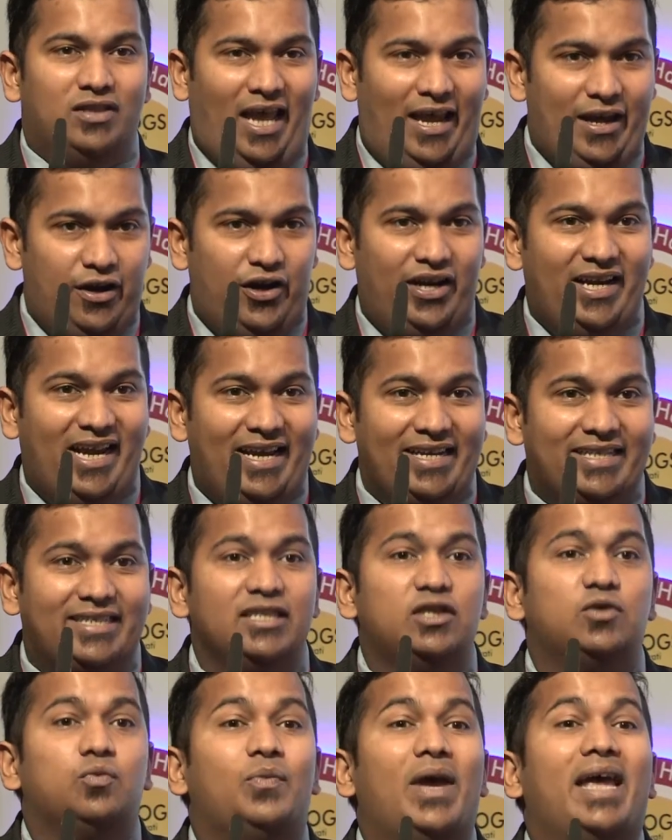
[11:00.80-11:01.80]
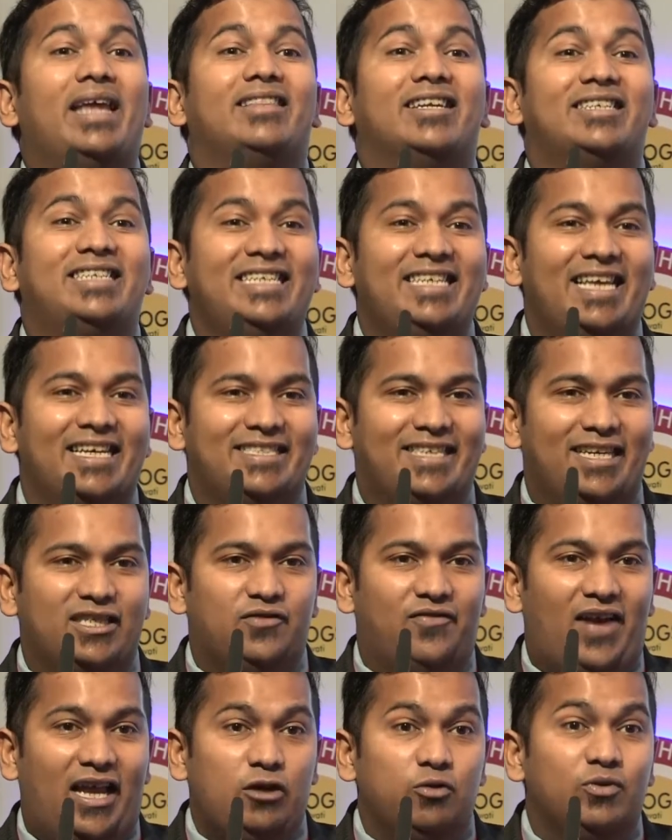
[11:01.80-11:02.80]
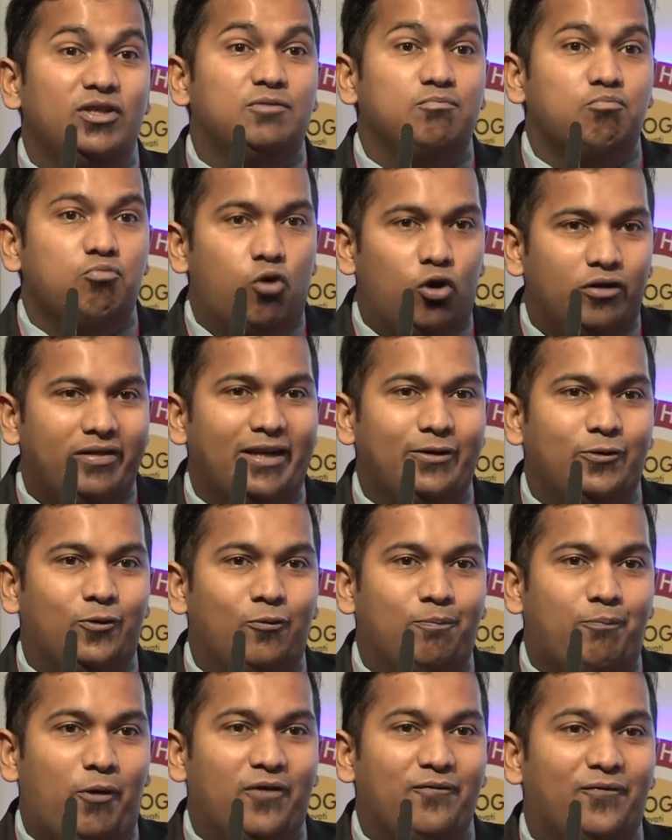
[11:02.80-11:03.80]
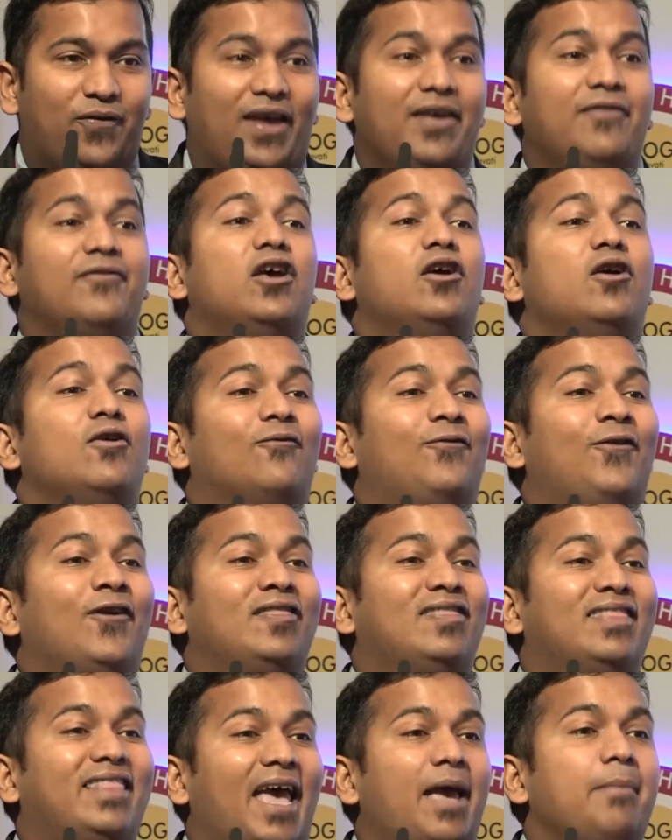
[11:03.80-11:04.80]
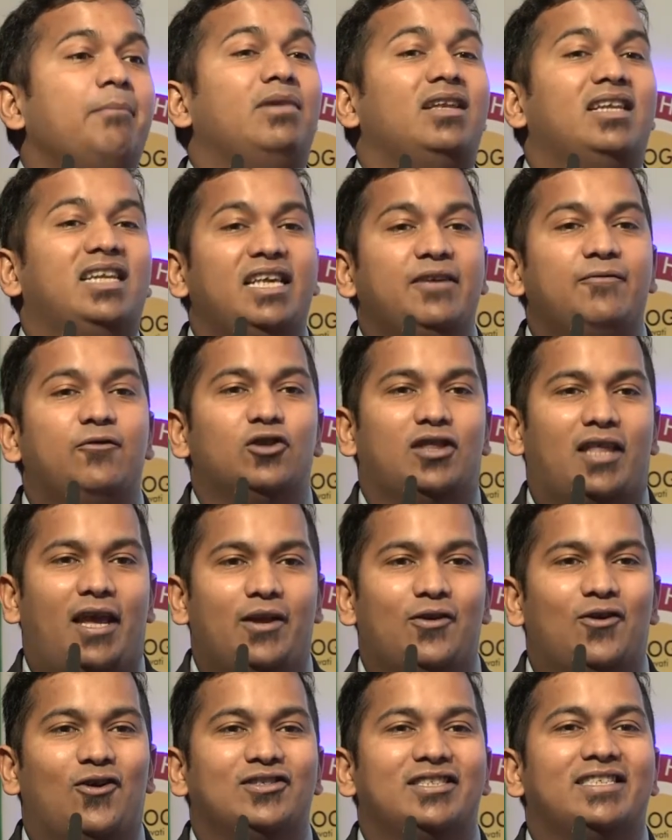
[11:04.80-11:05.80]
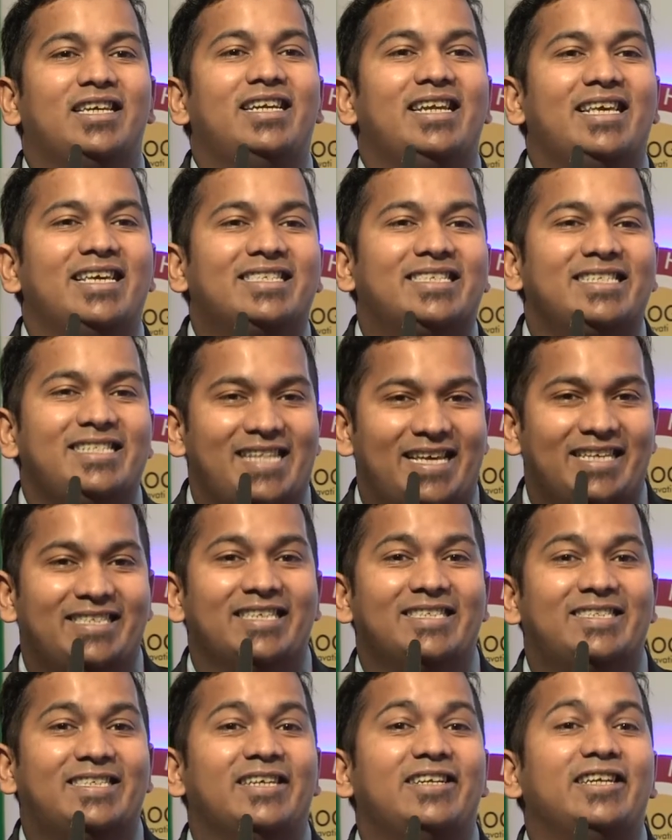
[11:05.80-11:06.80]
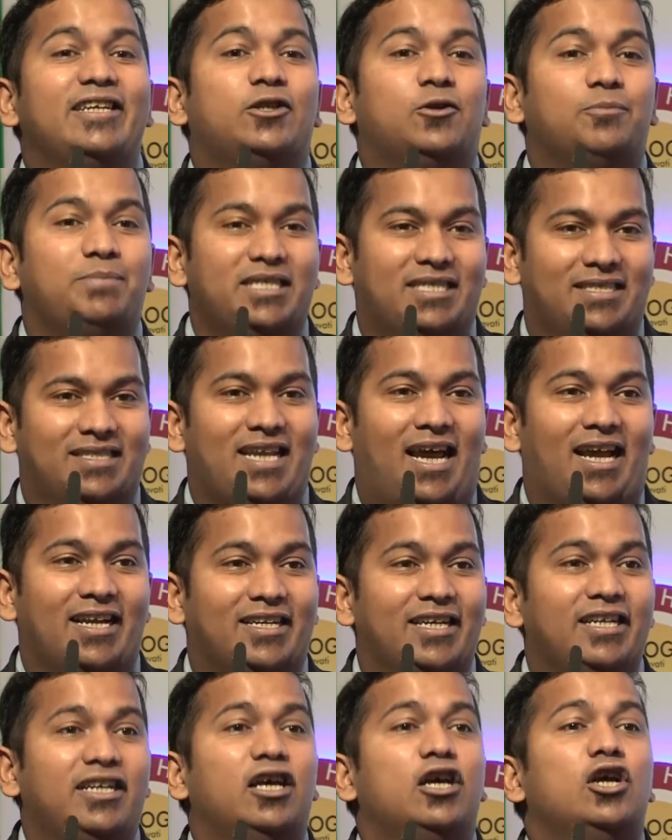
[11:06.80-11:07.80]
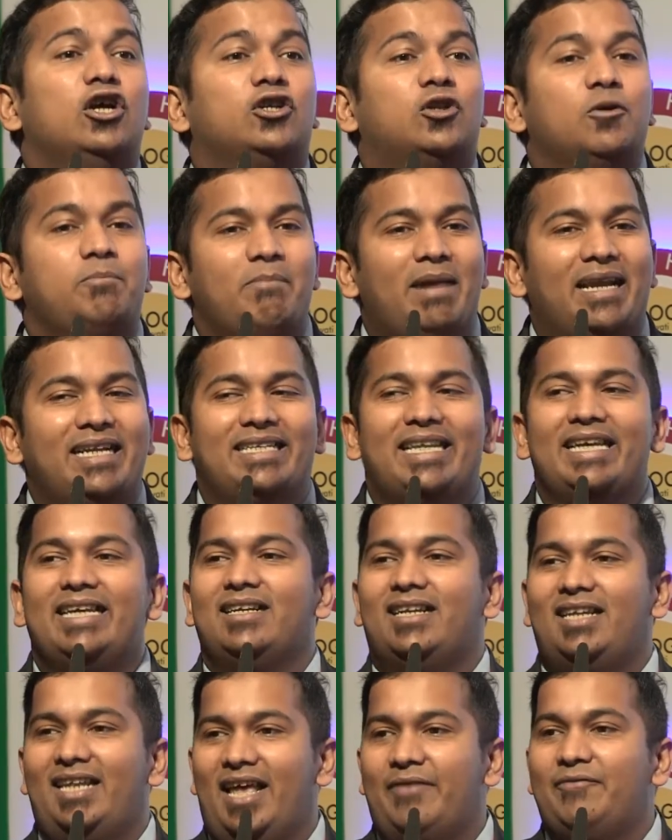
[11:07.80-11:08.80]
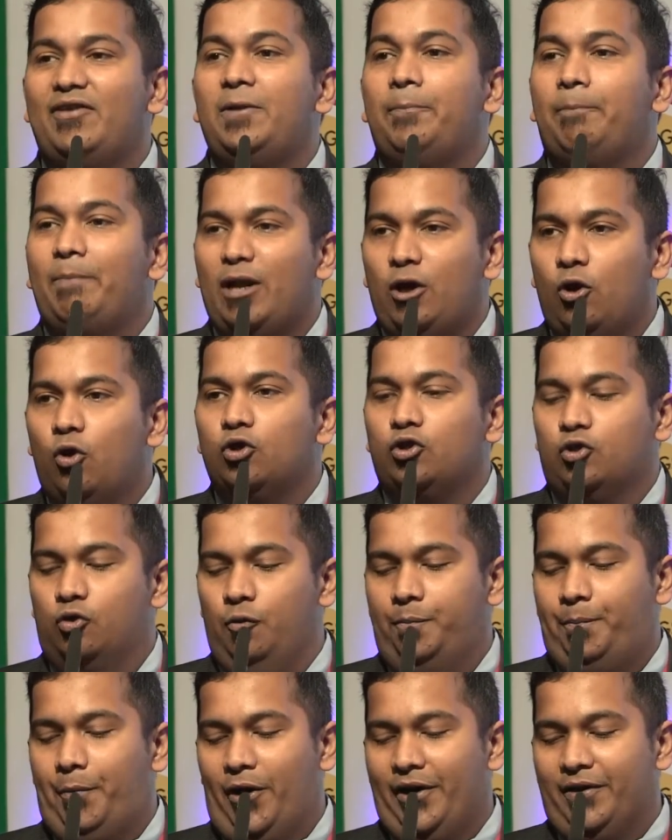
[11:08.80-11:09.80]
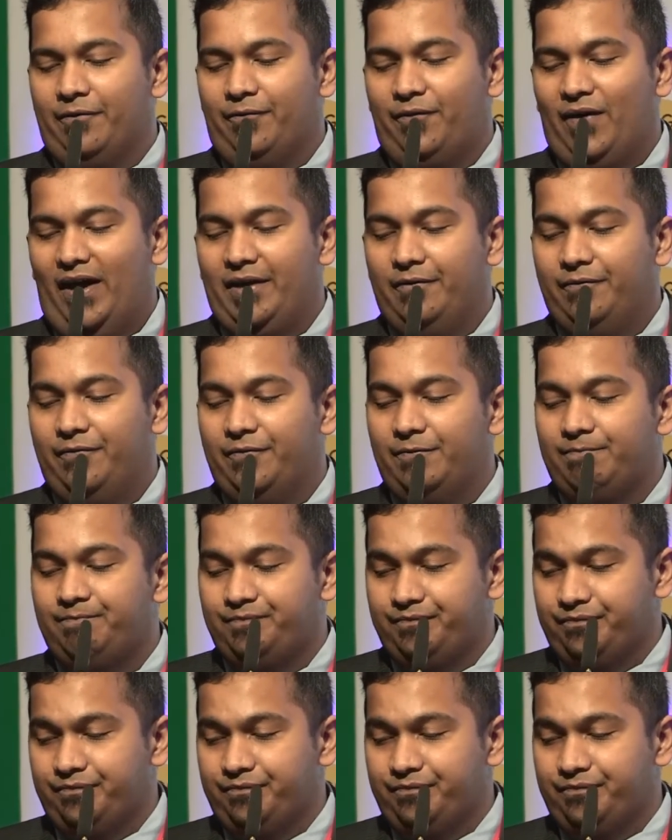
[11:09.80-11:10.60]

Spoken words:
thyroiditis where the TSH value is more than 2.5, for them levothyroxine is necessary to be started to maintain a level below 2.5.